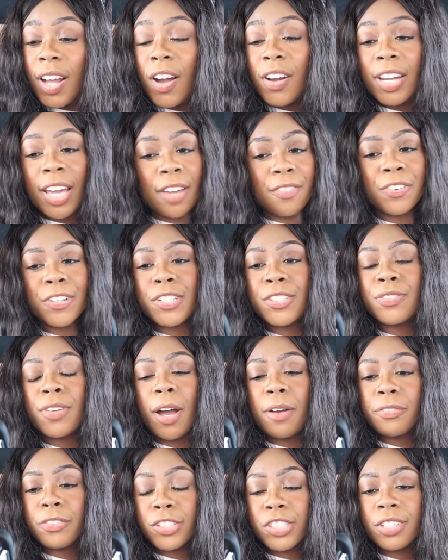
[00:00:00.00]
Okay, first
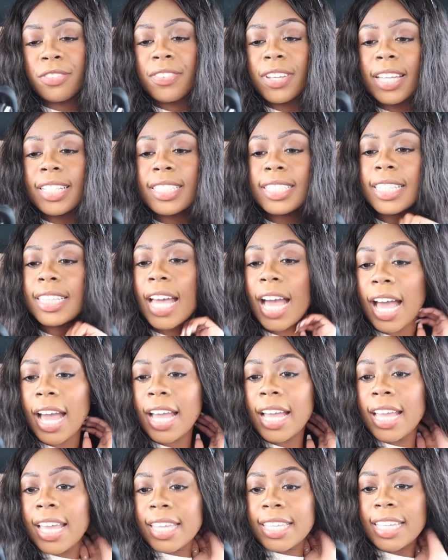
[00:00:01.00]
of all, before she even gets to
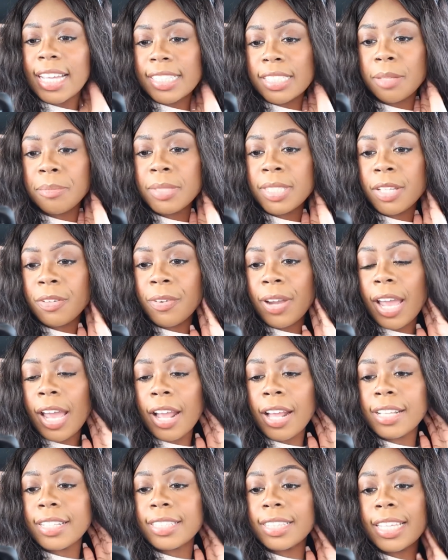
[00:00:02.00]
that, yeah, something's in
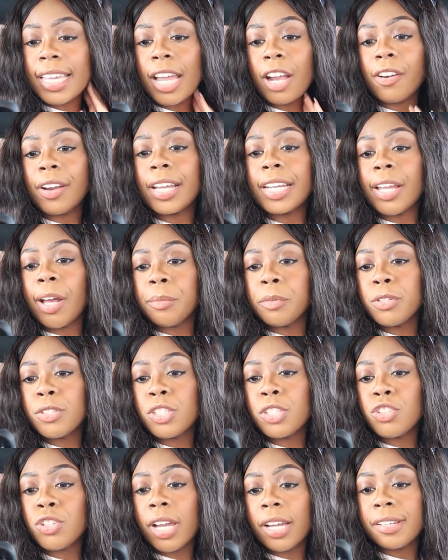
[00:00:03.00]
right, the air right now. I'm
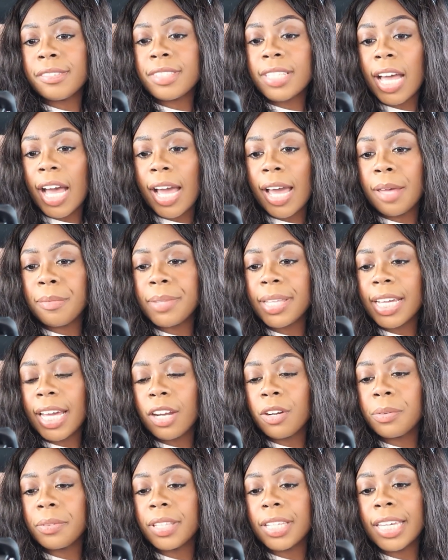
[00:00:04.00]
losing track of time. Like,
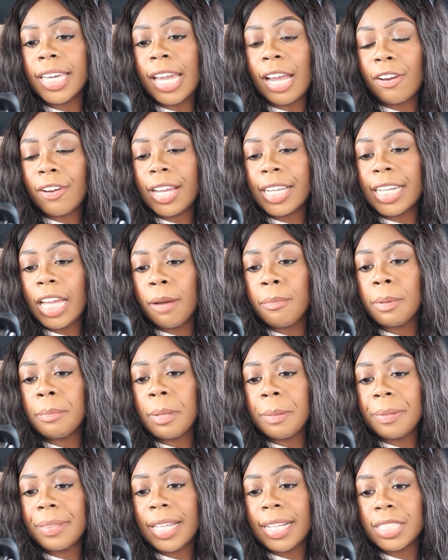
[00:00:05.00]
I don't really care right now, but
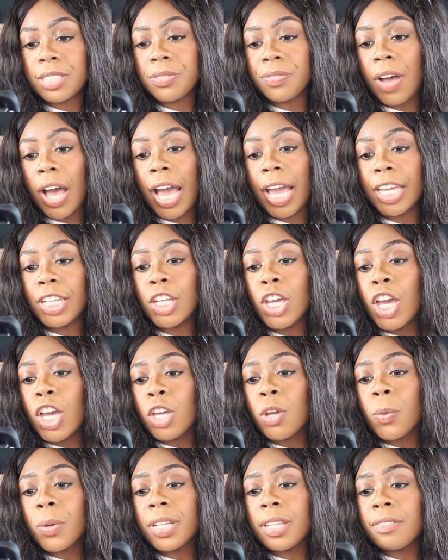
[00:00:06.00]
maybe that's fine.
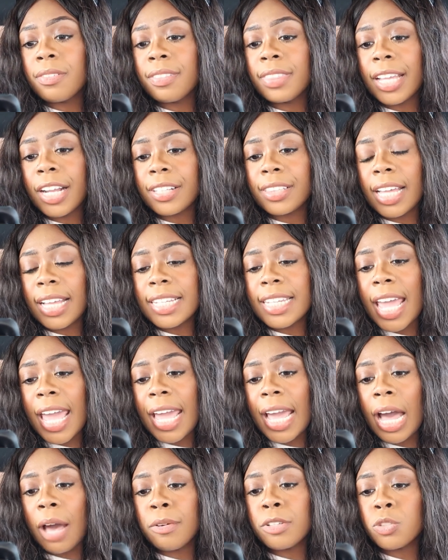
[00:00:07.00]
You weren't even there that
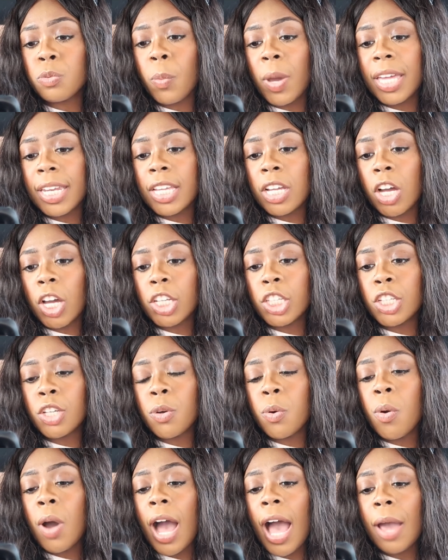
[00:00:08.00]
day. I was waiting on
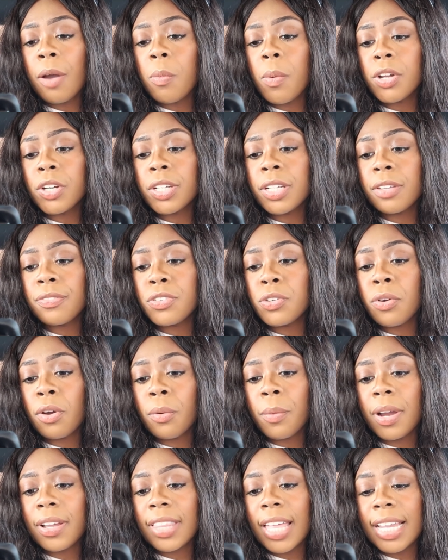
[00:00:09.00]
you. I wondered if you were
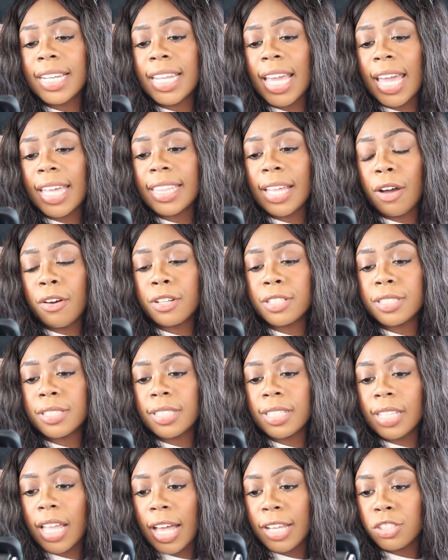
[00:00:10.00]
aware that day. That was
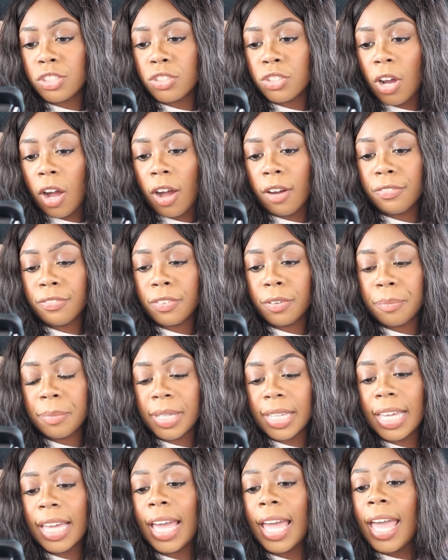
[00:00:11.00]
the last straw for
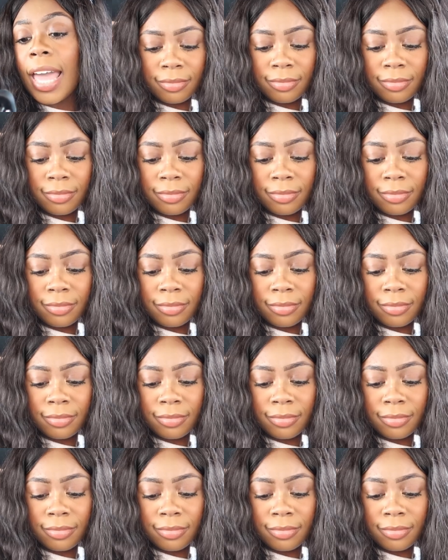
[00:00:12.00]
me.